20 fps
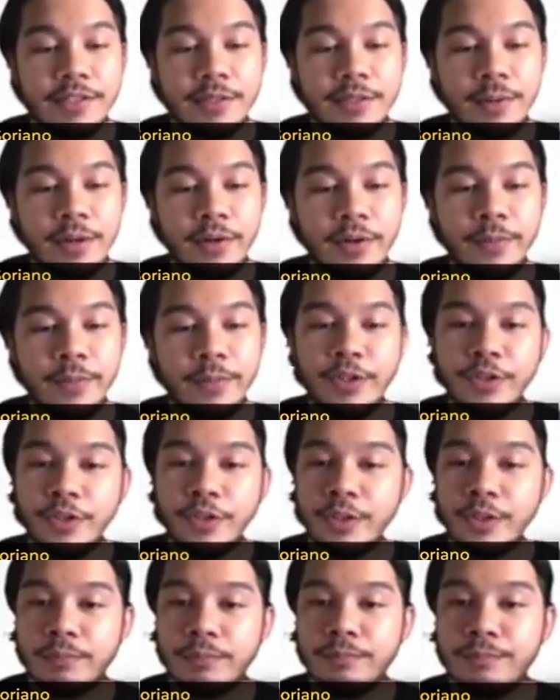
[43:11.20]
part where you
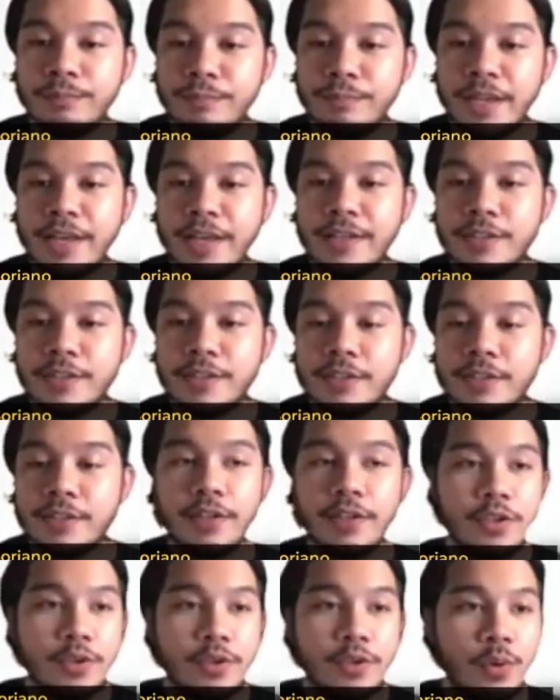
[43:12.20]
can place
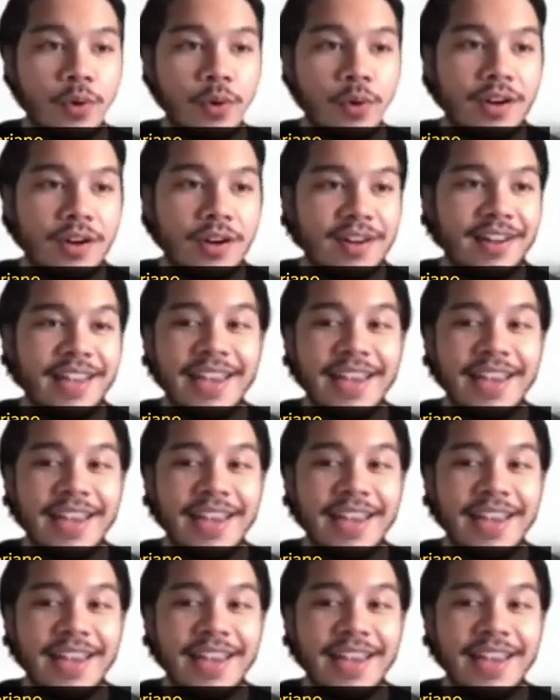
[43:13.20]
your